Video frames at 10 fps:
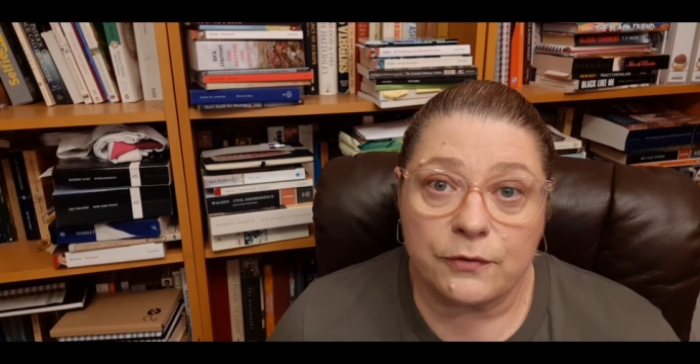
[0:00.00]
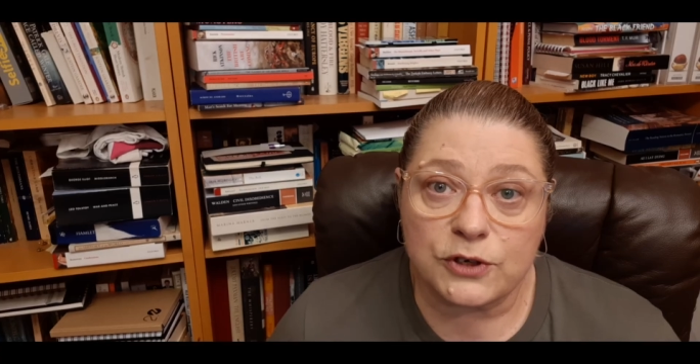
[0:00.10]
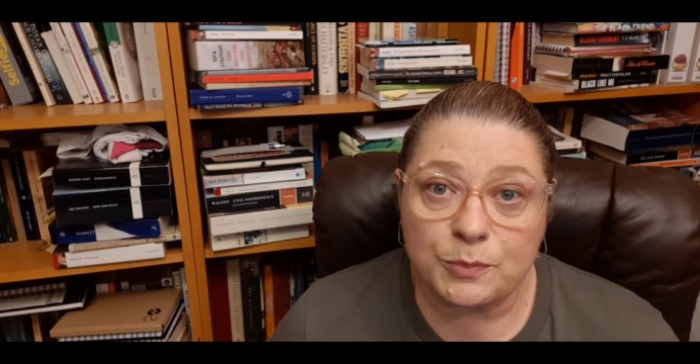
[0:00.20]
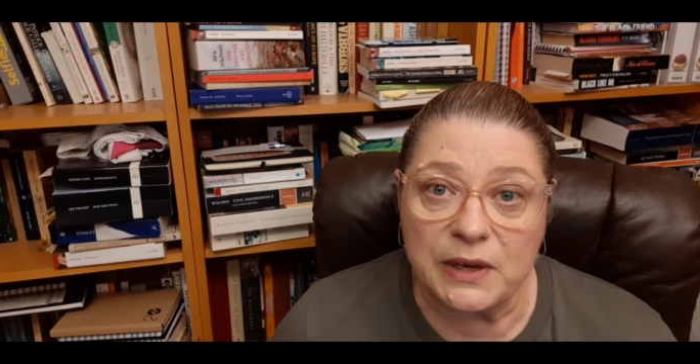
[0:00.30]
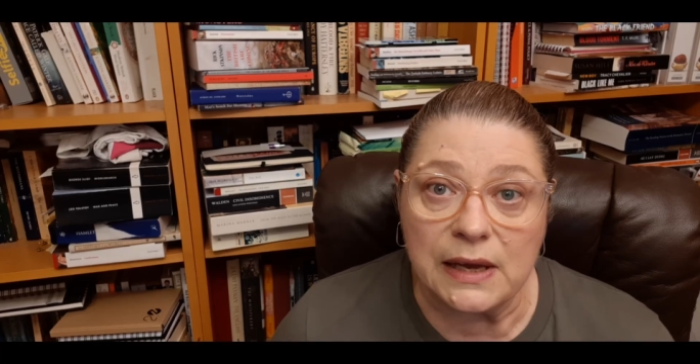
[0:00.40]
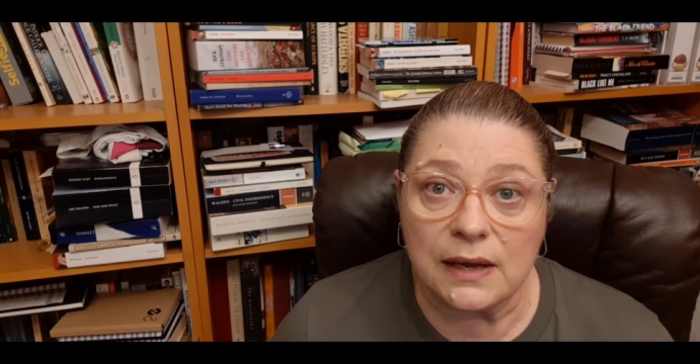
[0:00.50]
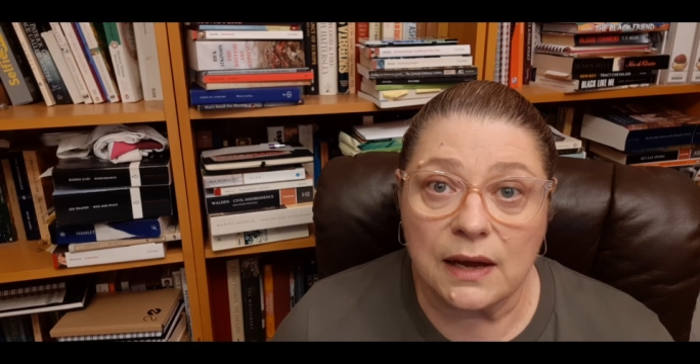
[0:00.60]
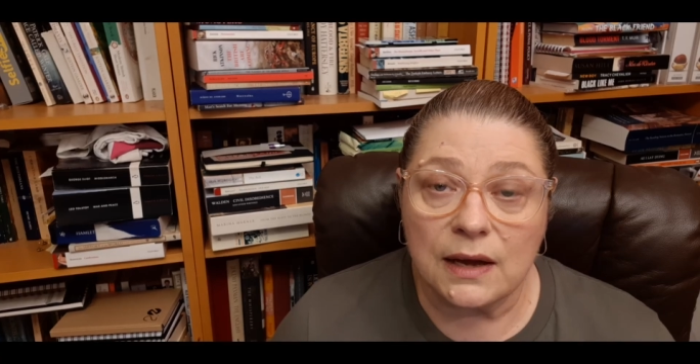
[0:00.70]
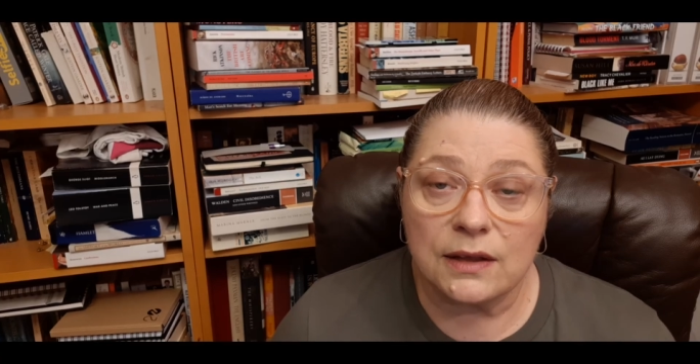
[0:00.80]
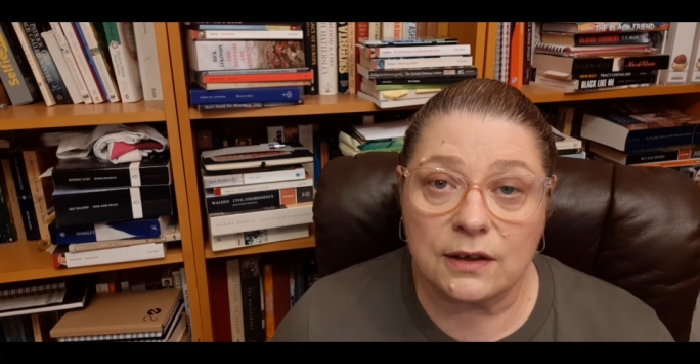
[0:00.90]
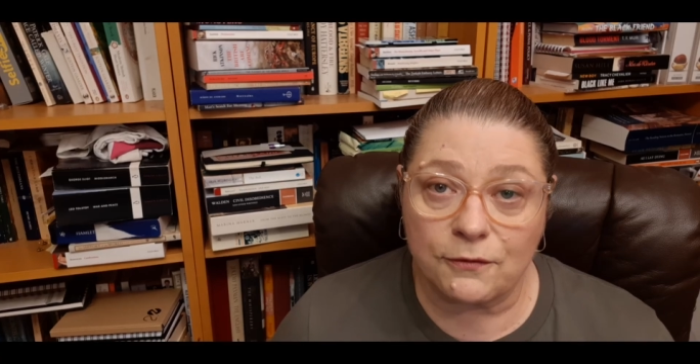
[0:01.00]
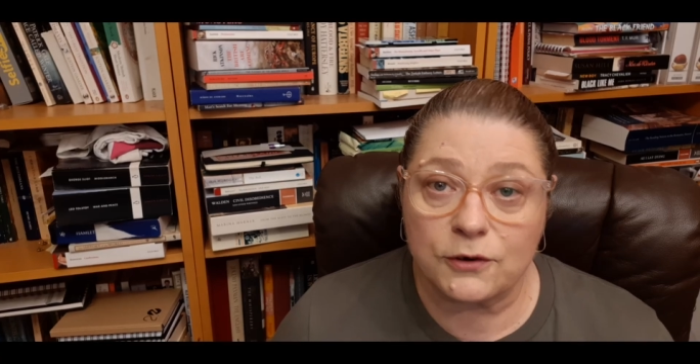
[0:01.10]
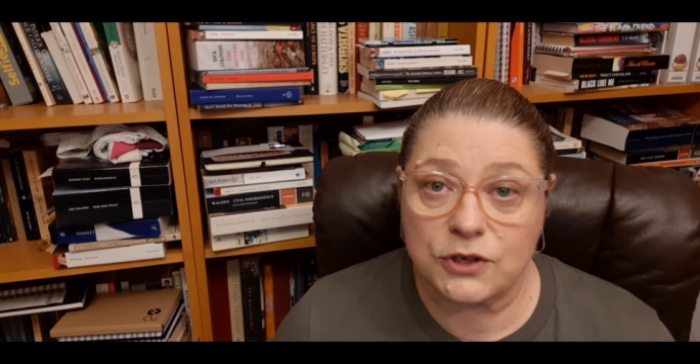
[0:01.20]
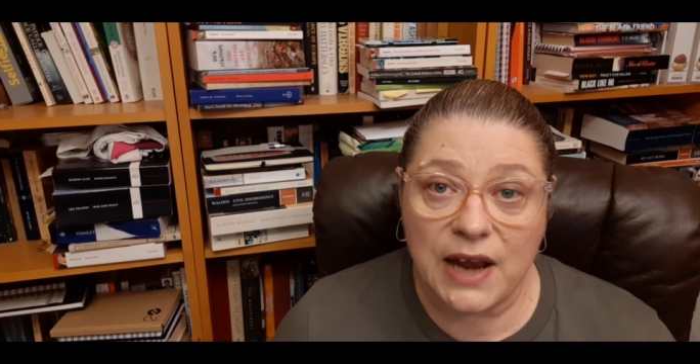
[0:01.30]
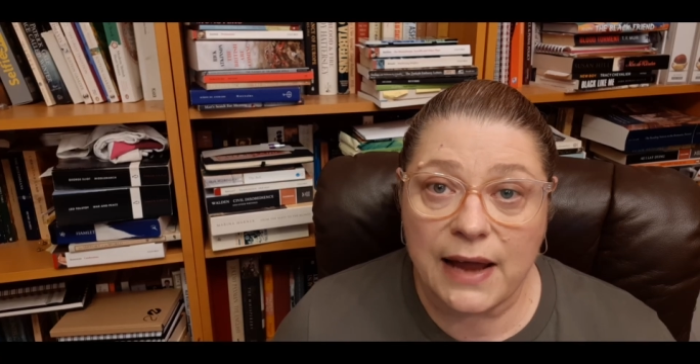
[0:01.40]
for speaking their
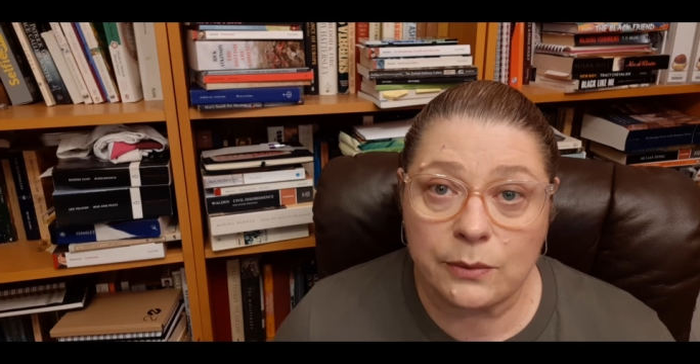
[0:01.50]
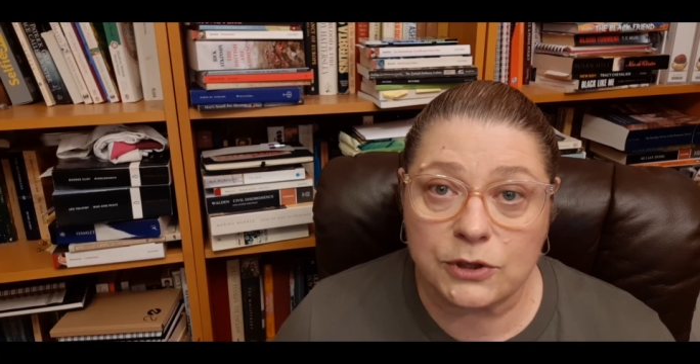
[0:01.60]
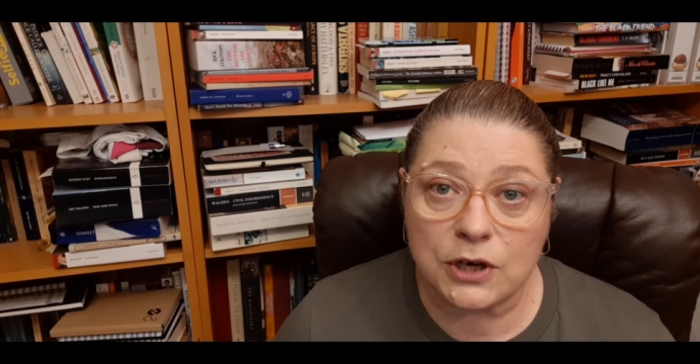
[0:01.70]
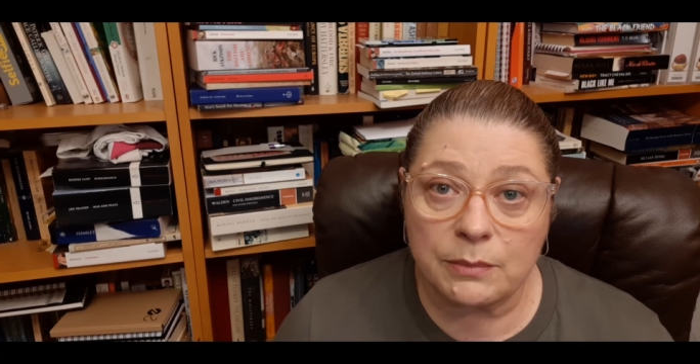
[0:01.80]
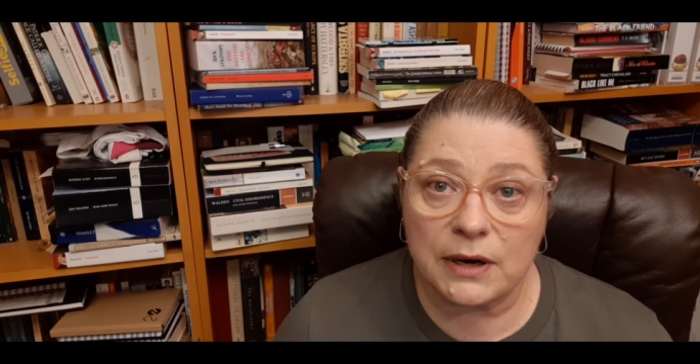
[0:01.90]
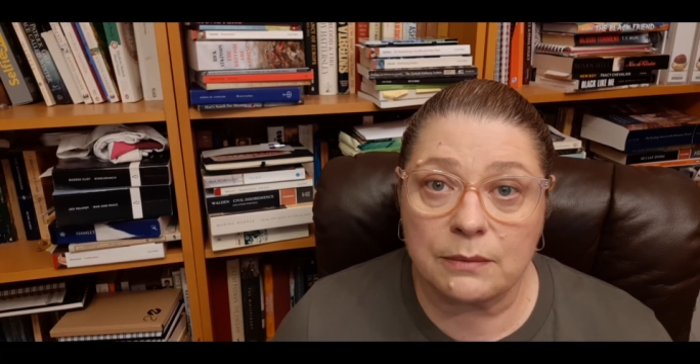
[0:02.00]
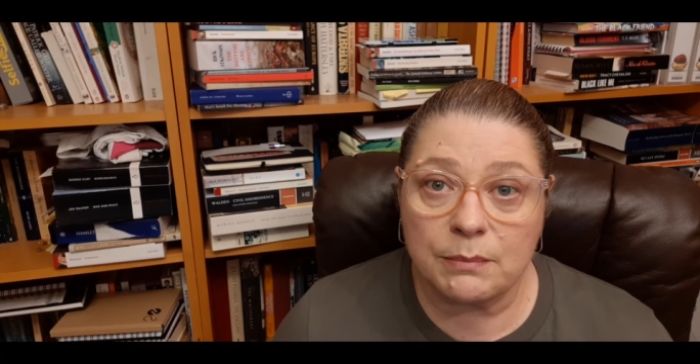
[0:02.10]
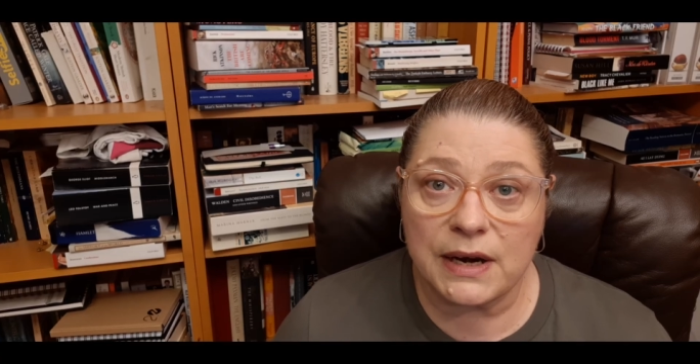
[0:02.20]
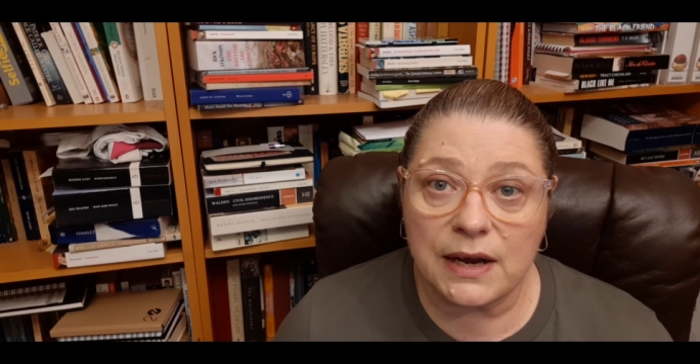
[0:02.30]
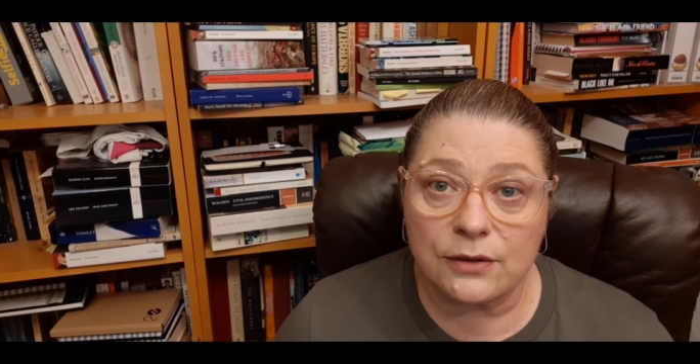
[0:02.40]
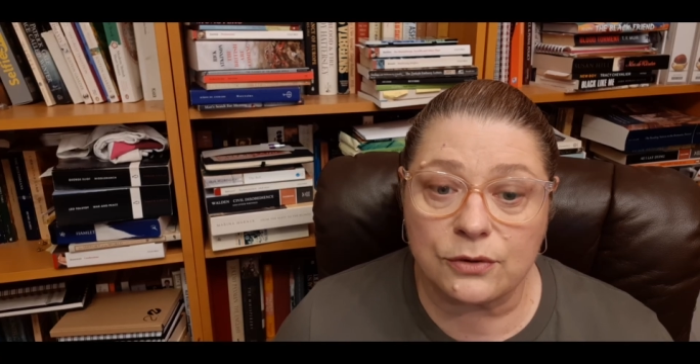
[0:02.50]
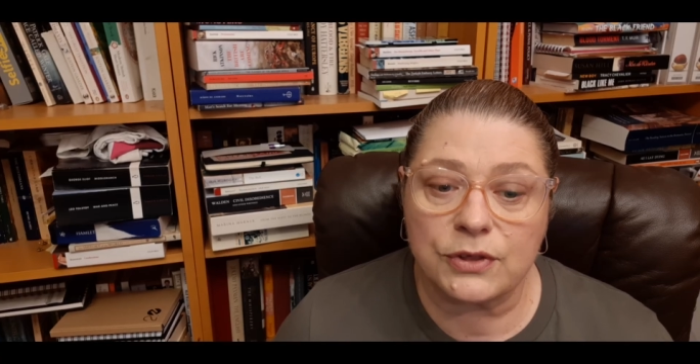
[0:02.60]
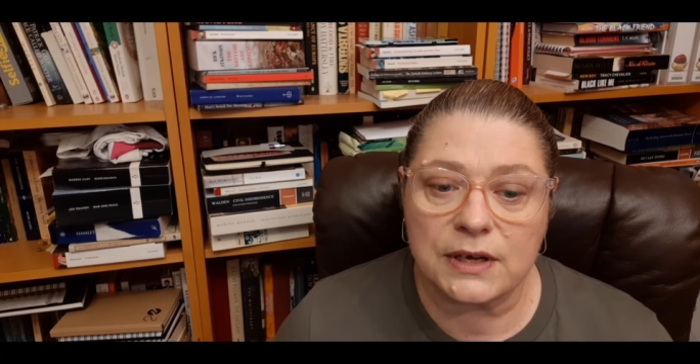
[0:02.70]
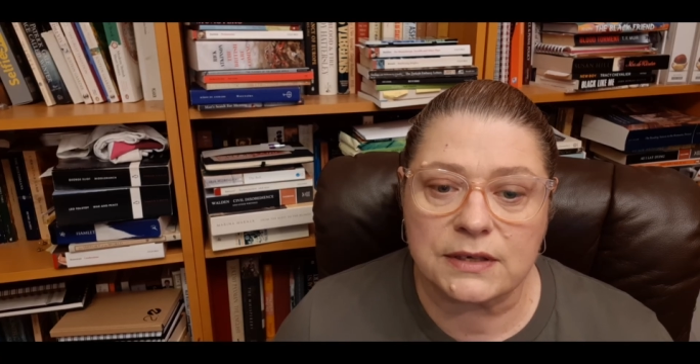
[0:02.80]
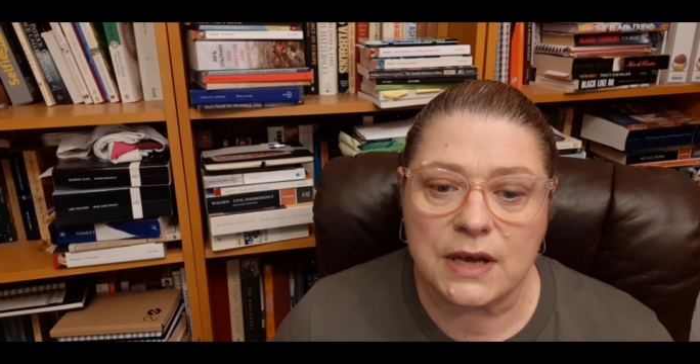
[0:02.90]
first language, among many other
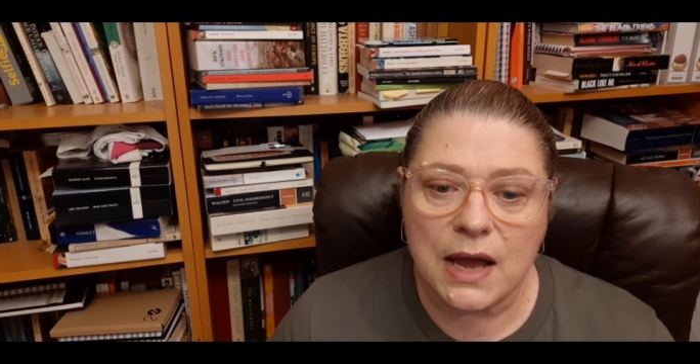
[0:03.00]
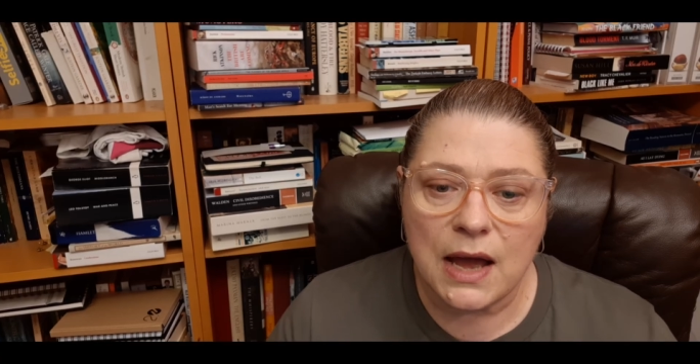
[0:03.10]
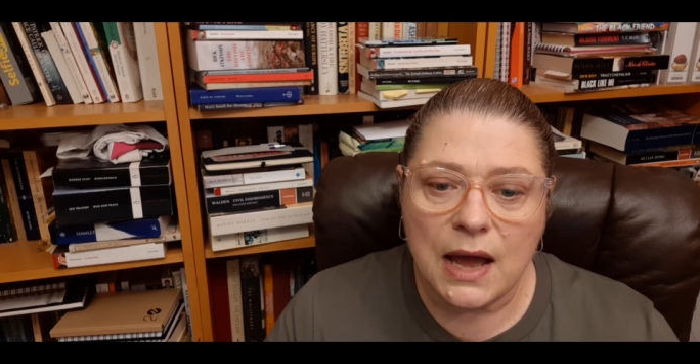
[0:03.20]
things.